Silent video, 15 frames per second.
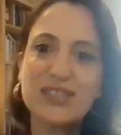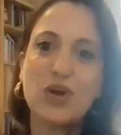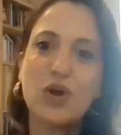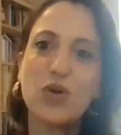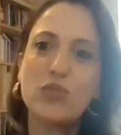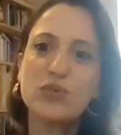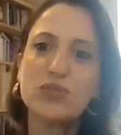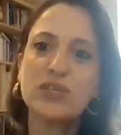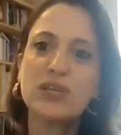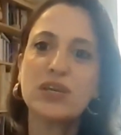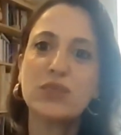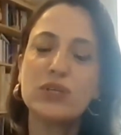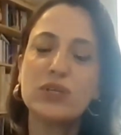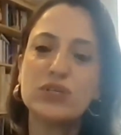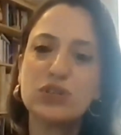almost
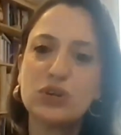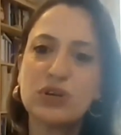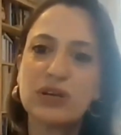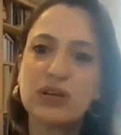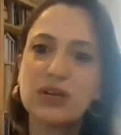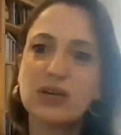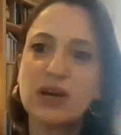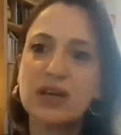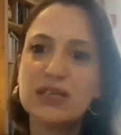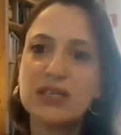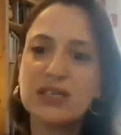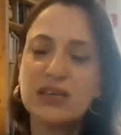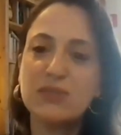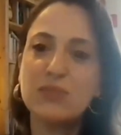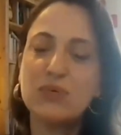like we took a
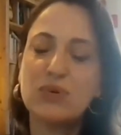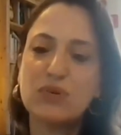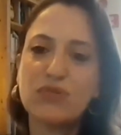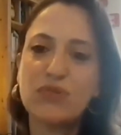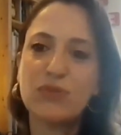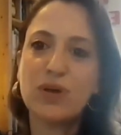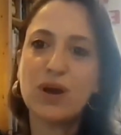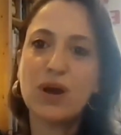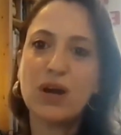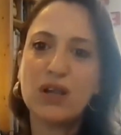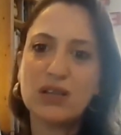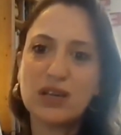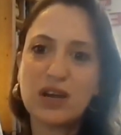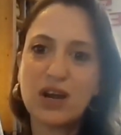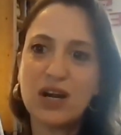symbol from the
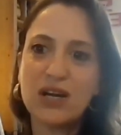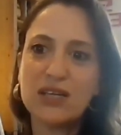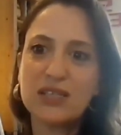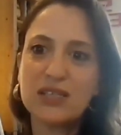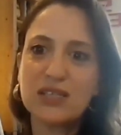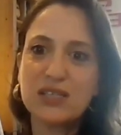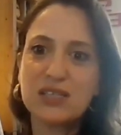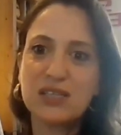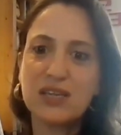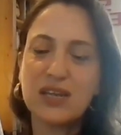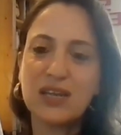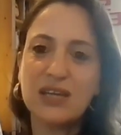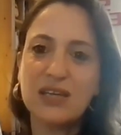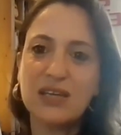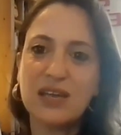Holocaust
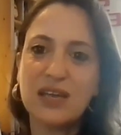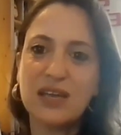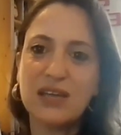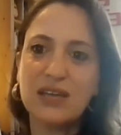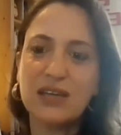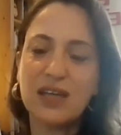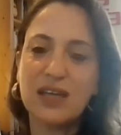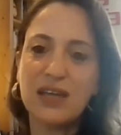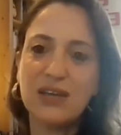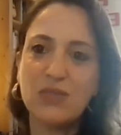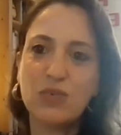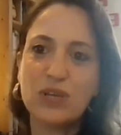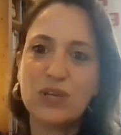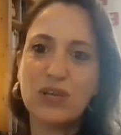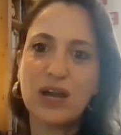
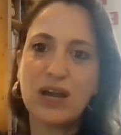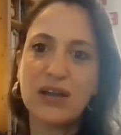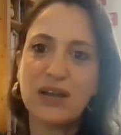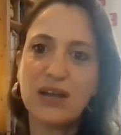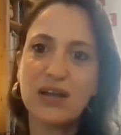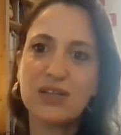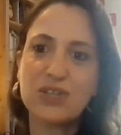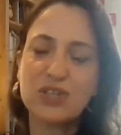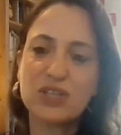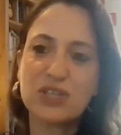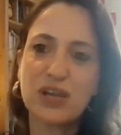and we kind of